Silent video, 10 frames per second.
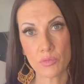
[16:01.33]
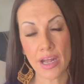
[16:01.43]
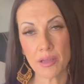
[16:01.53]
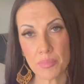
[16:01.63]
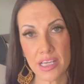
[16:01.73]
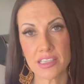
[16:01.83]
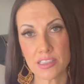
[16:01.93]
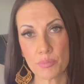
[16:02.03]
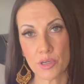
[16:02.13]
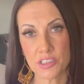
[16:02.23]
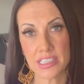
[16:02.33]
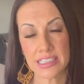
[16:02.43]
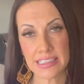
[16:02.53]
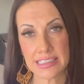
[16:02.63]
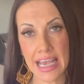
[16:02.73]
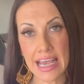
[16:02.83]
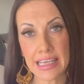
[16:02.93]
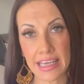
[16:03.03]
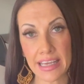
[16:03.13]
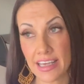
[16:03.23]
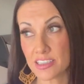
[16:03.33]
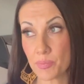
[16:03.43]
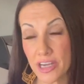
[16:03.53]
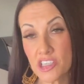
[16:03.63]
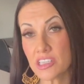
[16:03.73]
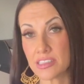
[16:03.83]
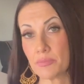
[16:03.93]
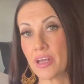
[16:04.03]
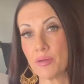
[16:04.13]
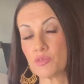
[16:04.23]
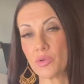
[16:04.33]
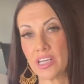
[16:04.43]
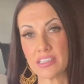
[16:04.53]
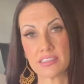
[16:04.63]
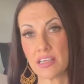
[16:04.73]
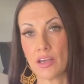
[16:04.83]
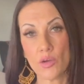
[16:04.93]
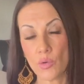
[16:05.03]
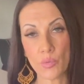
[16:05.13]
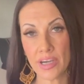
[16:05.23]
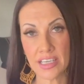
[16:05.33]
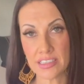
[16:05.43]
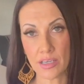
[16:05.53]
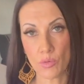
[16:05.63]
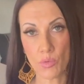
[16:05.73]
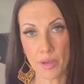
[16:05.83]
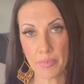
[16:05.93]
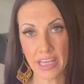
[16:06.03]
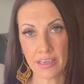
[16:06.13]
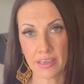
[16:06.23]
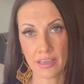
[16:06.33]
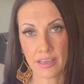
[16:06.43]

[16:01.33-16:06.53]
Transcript: right? Because the person is attacking, especially sometimes when it's a woman.